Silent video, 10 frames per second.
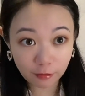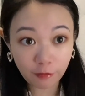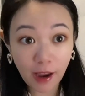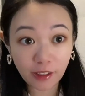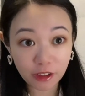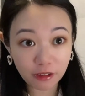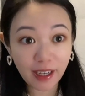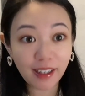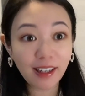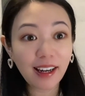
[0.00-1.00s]

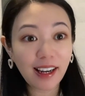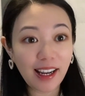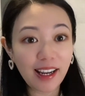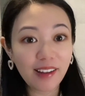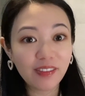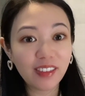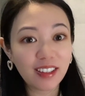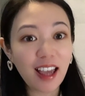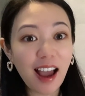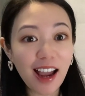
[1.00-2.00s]
factoring in the
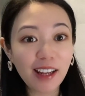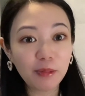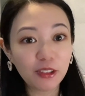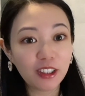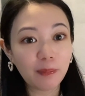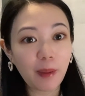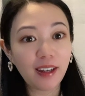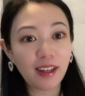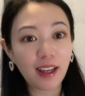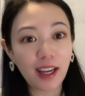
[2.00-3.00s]
time you
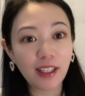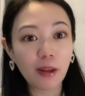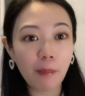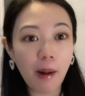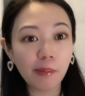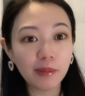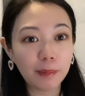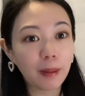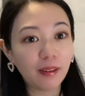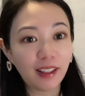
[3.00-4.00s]
spent in your
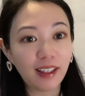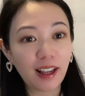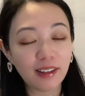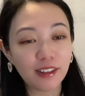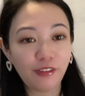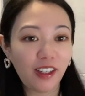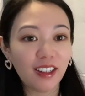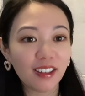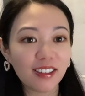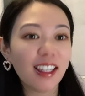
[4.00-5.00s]
mom's belly as a
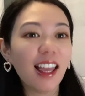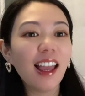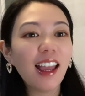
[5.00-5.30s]
fetus.